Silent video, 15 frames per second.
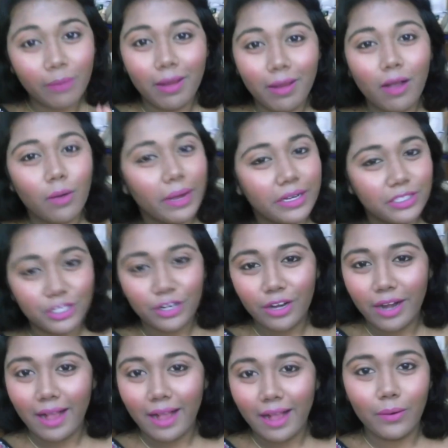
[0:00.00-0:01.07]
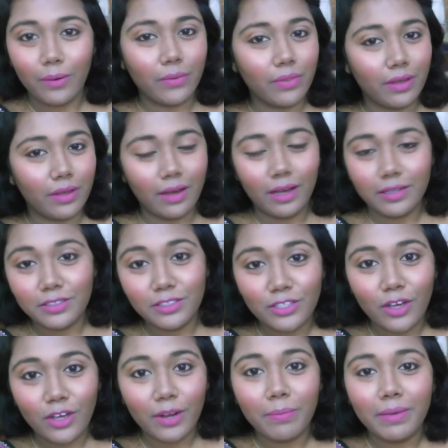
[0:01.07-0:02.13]
I'm not quite sure how the hustle's
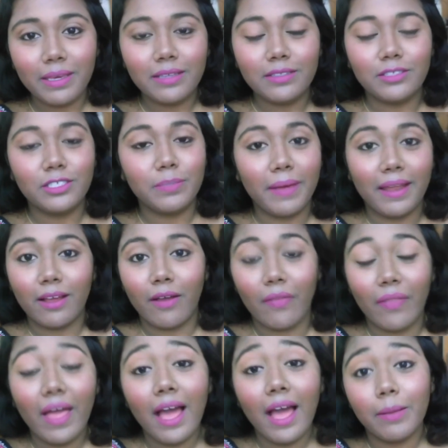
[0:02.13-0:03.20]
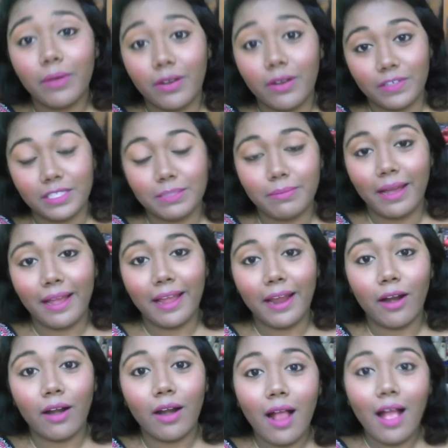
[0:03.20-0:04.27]
gonna be, so depending on that, I'm gonna fix my
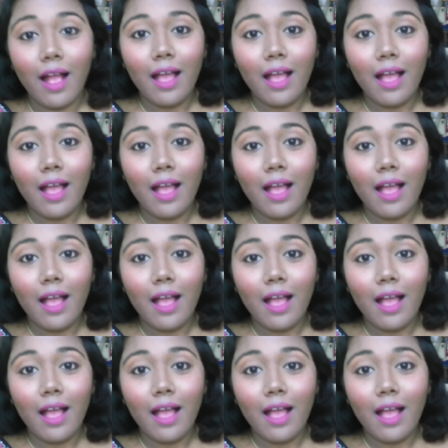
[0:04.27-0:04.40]
hair.